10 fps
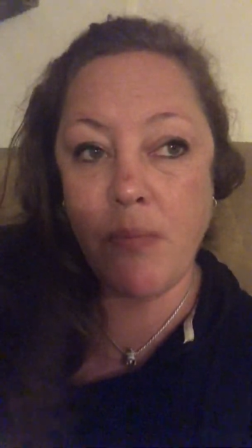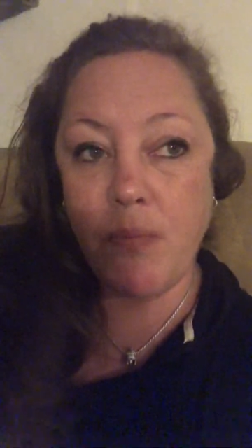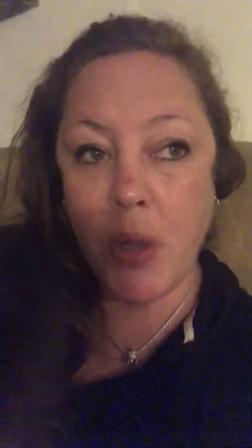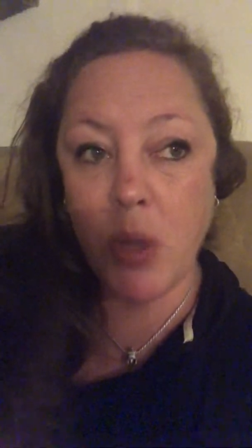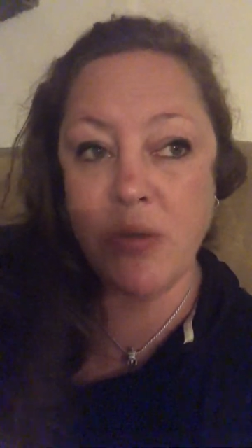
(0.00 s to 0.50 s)

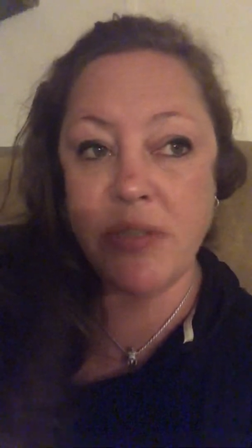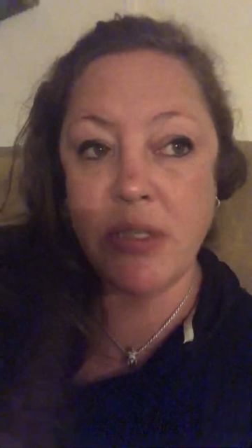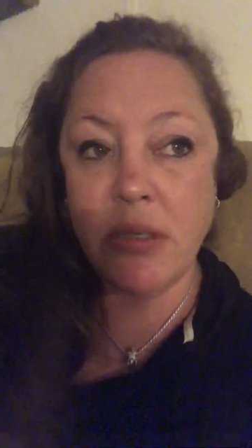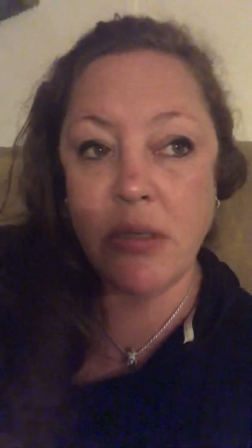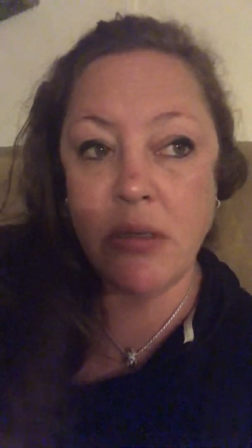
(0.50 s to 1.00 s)
post
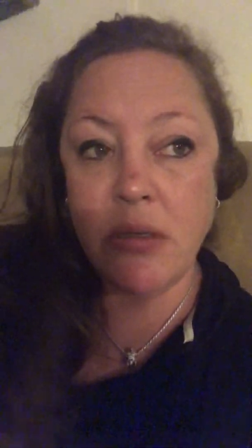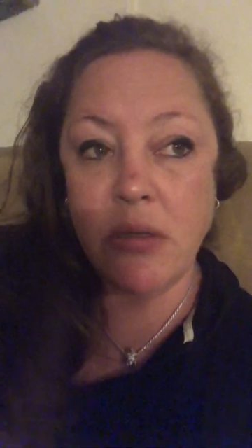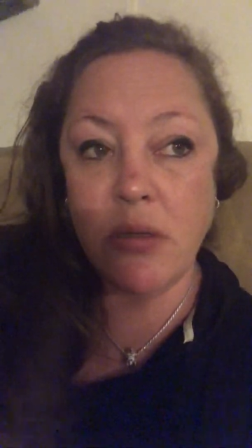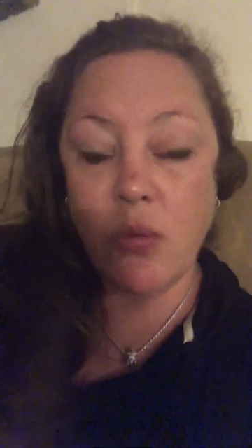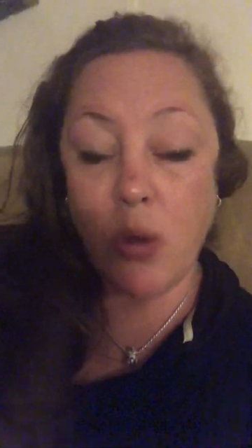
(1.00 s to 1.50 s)

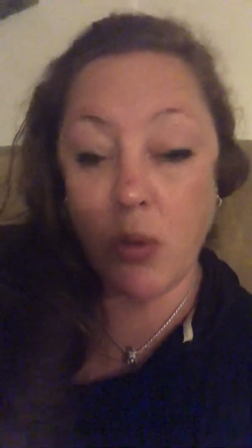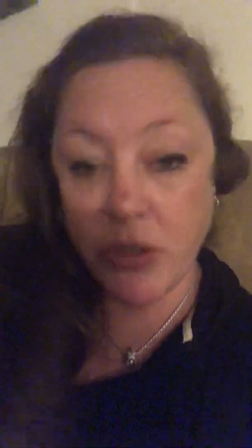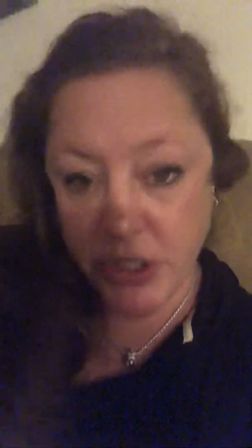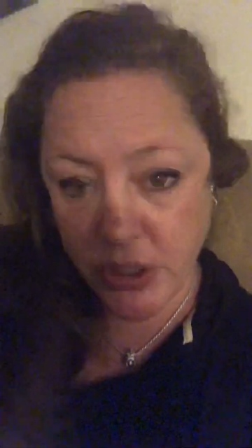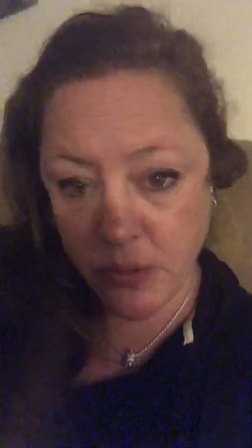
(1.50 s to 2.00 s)
World War
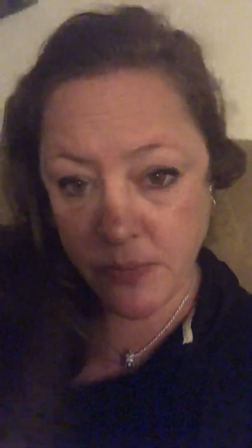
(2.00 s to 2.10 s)
II,